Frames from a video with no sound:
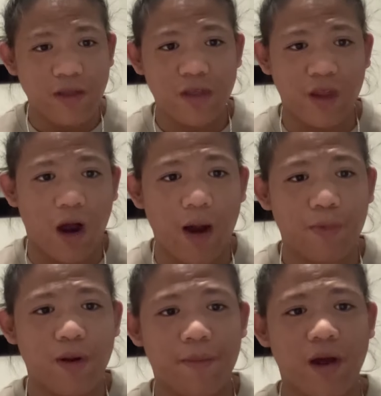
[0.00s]
to the
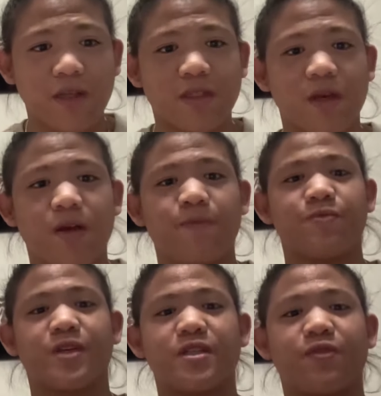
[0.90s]
operant box,
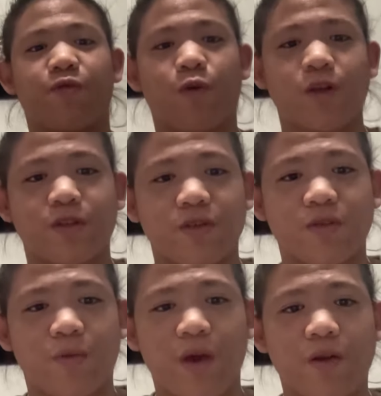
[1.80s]
to his
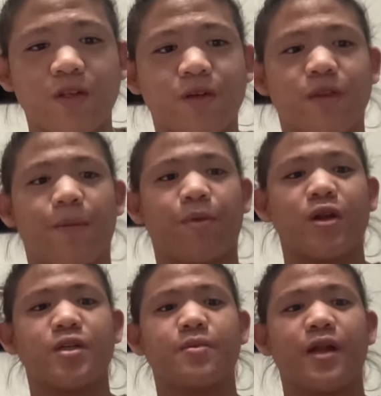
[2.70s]
enforcers, we understood that
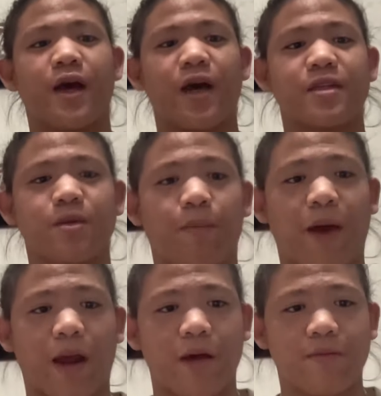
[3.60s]
punishment has some
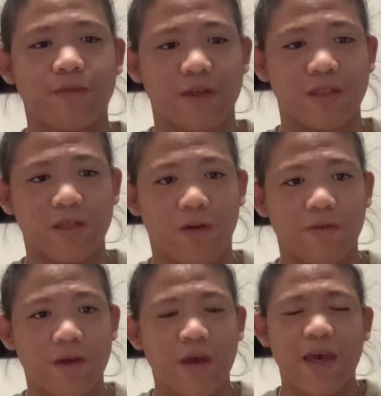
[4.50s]
backup to itself,
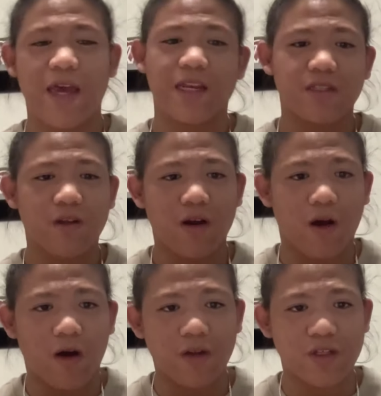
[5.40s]
and it's not
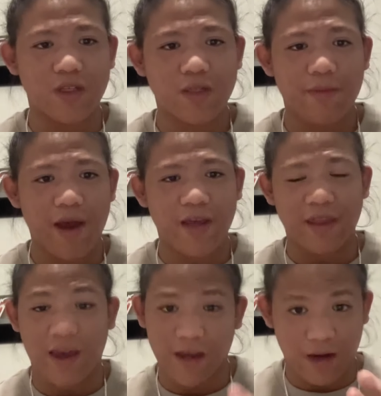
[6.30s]
all just smacking
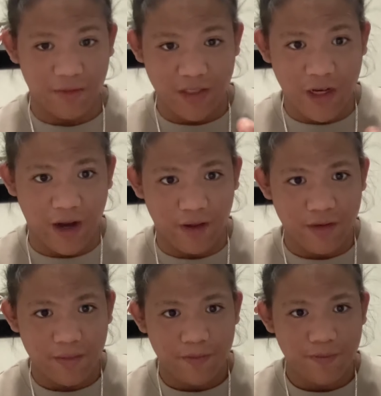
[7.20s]
the heck out of a
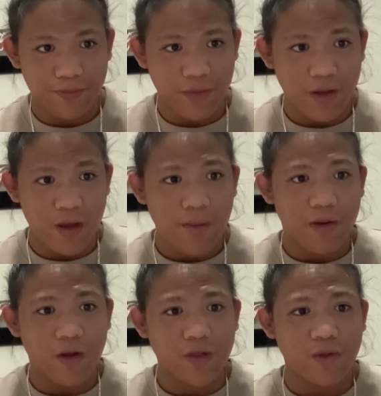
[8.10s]
child,
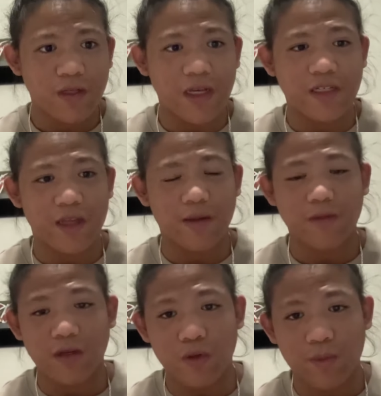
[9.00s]
but also teaching them
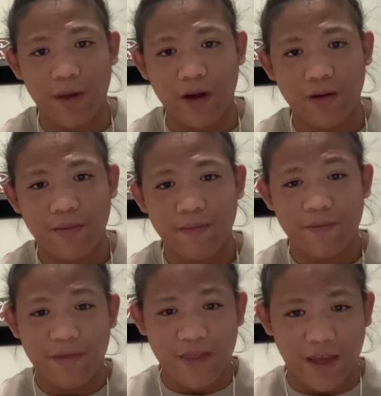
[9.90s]
to do better.
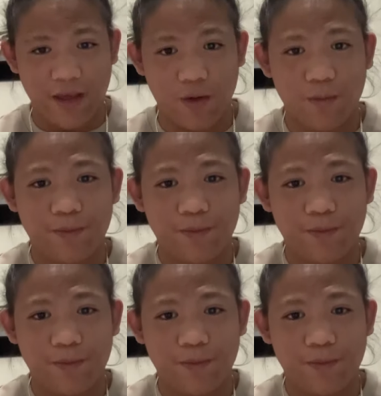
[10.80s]
Thank you.